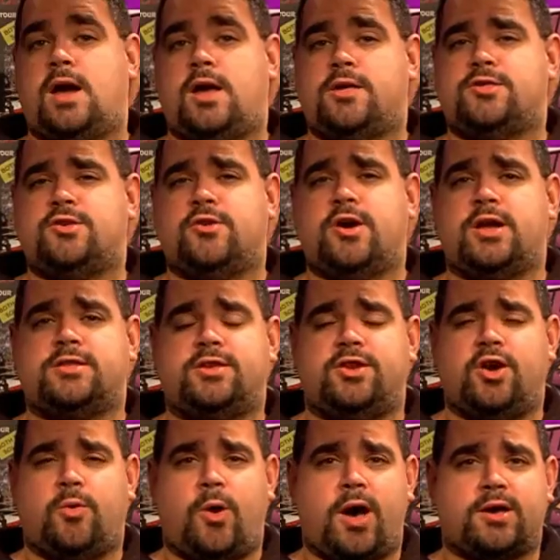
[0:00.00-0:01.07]
I also got to
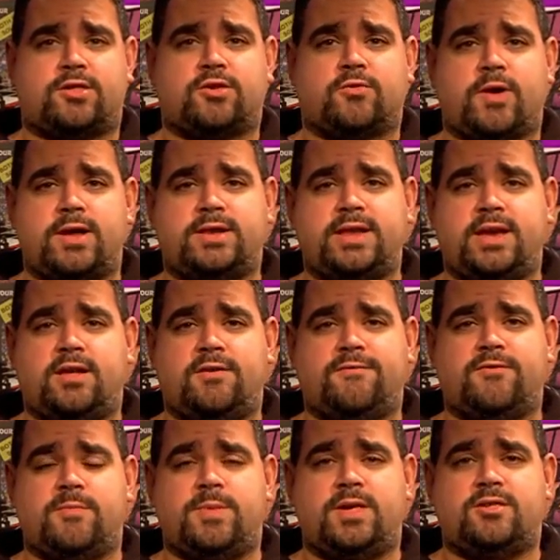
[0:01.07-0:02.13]
know Ox a great deal
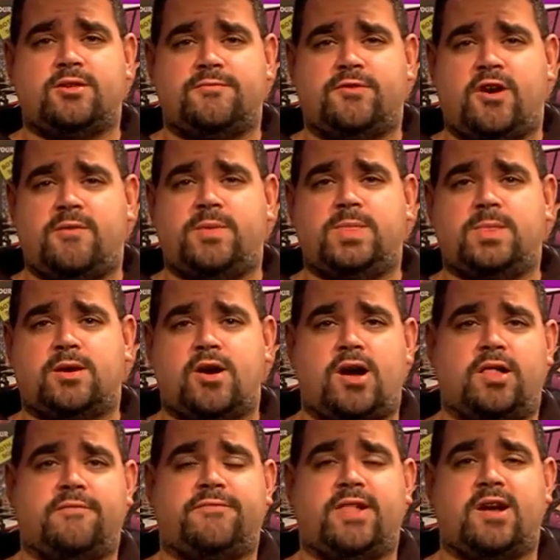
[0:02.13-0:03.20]
from his involvement in the
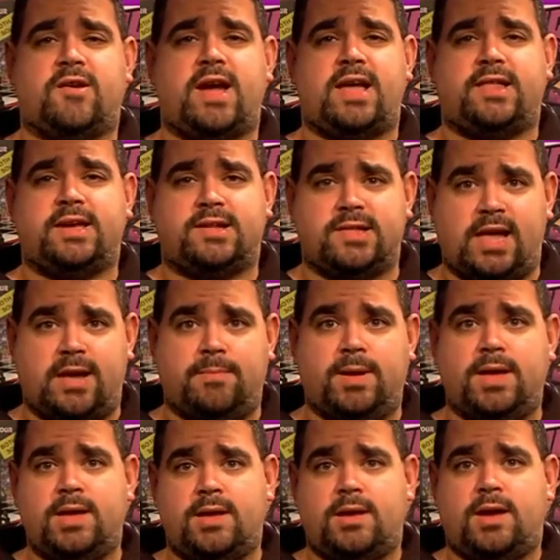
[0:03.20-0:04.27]
Cauliflower Alley Club.
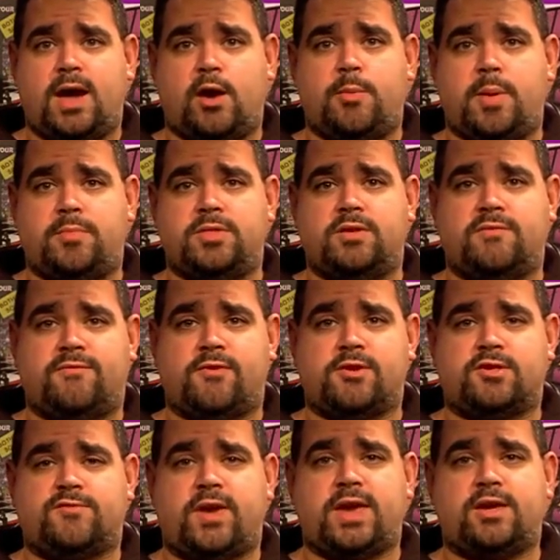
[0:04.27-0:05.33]
I remember the
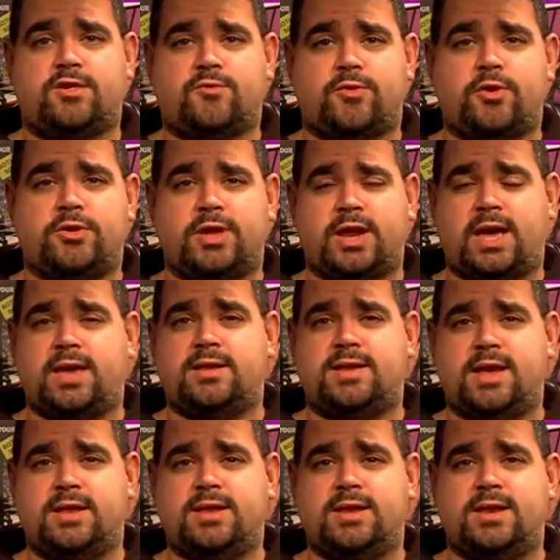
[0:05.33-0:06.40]
first Vegas reunion I
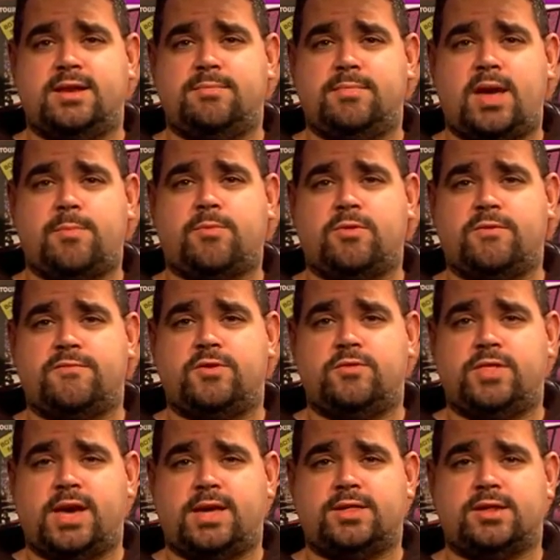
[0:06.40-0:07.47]
attended in April of
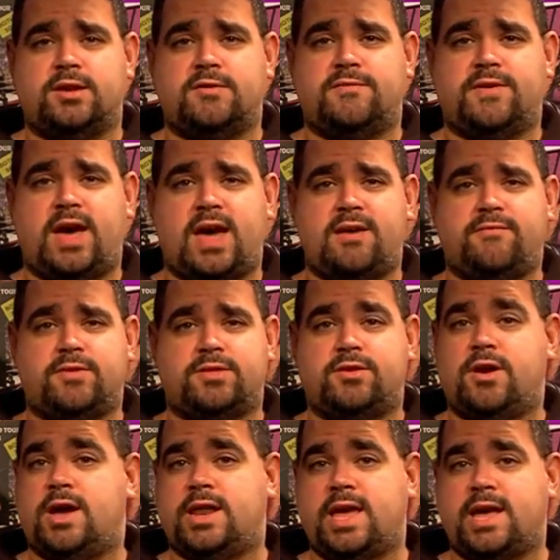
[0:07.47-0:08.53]
2005 with
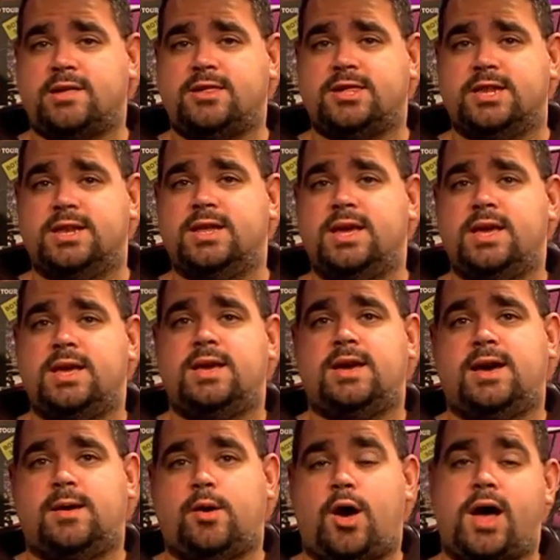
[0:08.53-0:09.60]
Todd Hanson.
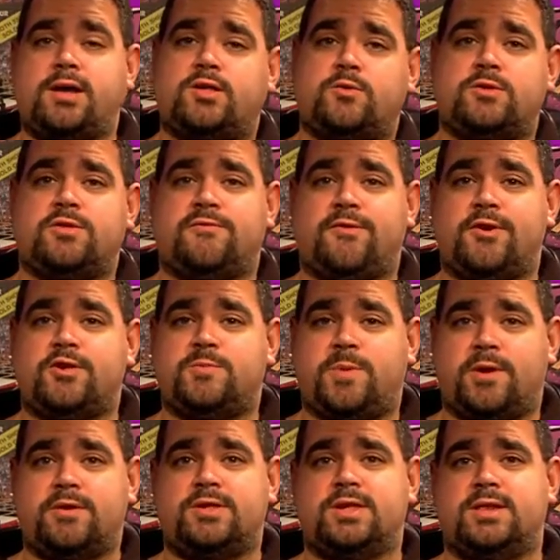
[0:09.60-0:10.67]
Ox was the first
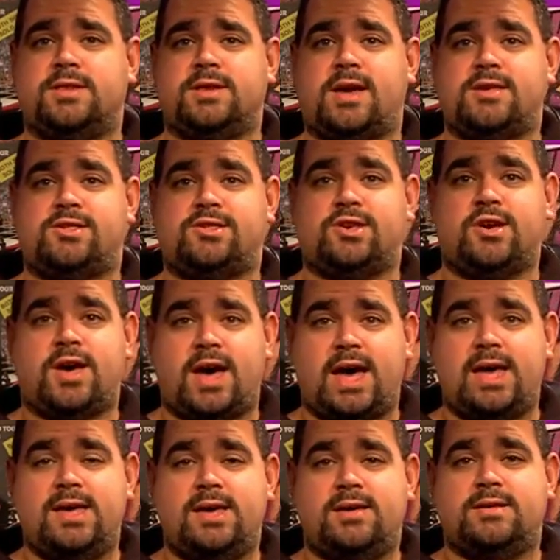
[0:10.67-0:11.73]
person I saw
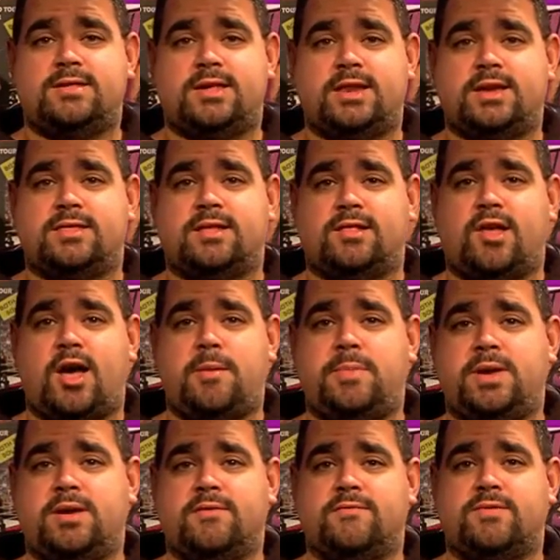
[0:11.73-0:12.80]
sitting in the
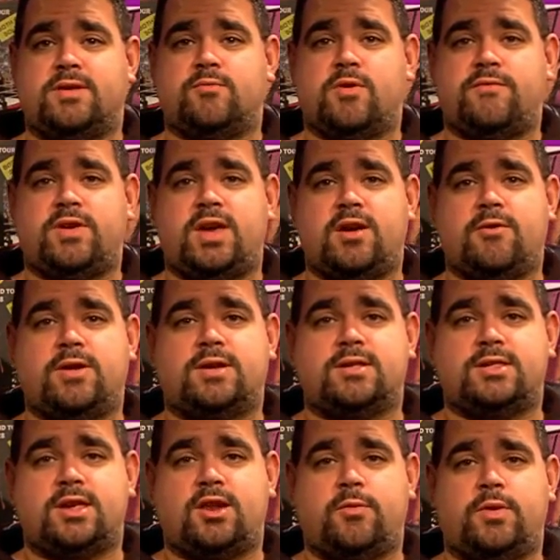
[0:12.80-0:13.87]
lobby of the Riviera
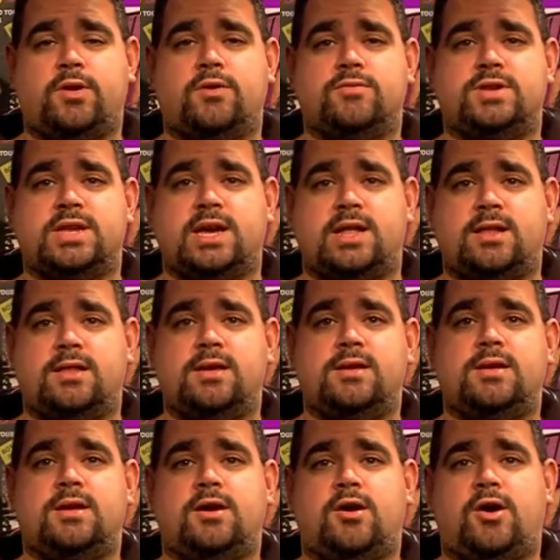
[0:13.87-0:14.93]
Casino and Hotel
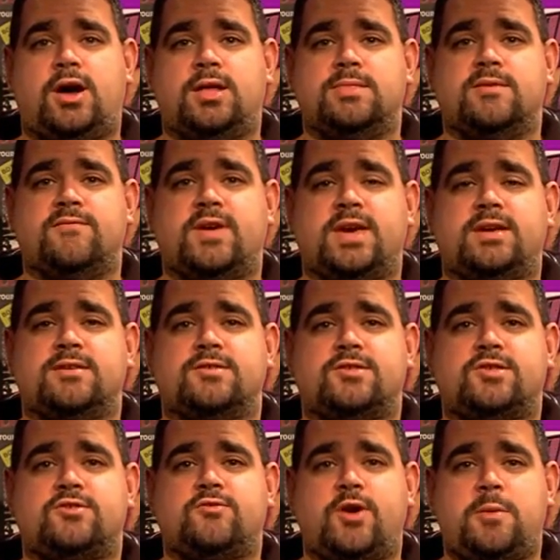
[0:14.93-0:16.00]
on the Vegas
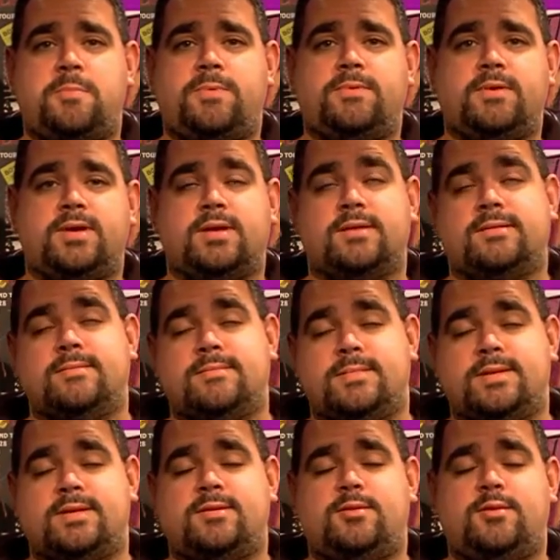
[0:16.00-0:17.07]
Strip.
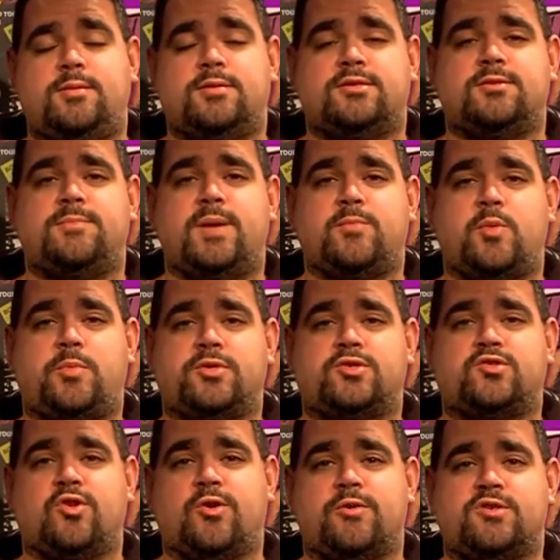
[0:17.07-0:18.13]
some memorable
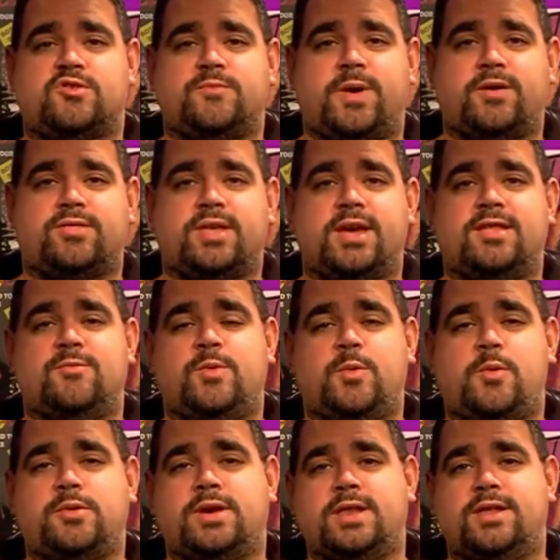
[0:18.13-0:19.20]
stories from out there that we
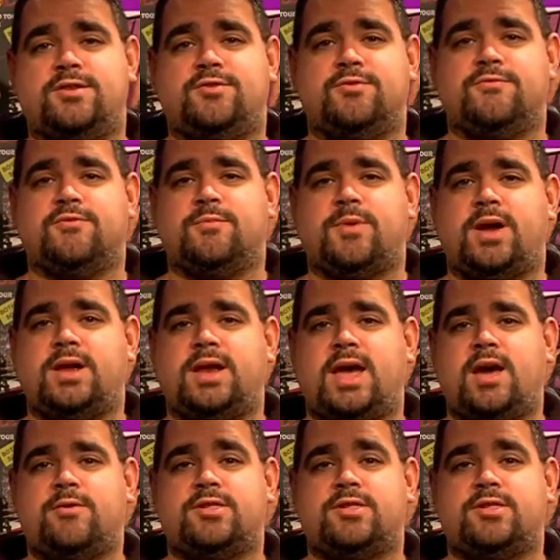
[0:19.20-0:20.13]
won't get into from right now.